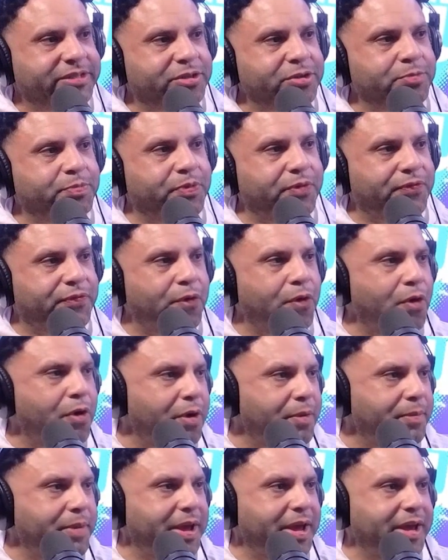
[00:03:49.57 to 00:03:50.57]
To
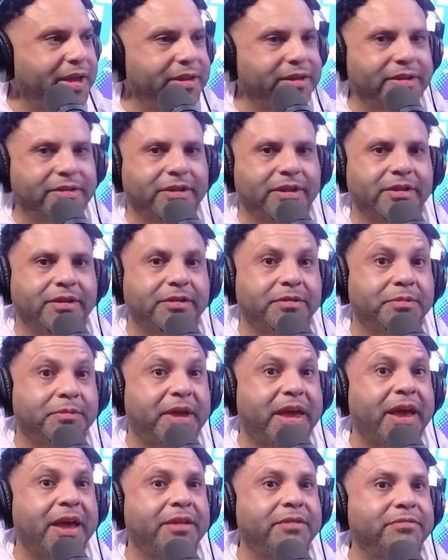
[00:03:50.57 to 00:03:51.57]
perform and
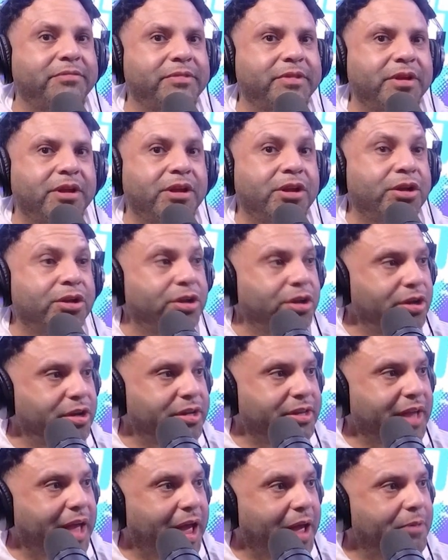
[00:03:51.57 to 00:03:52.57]
get
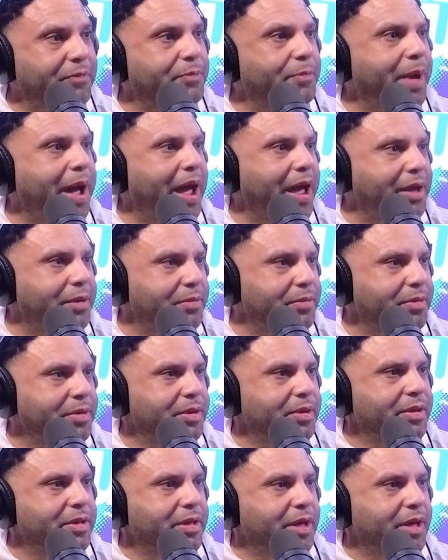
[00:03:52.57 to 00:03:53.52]
looked at by right.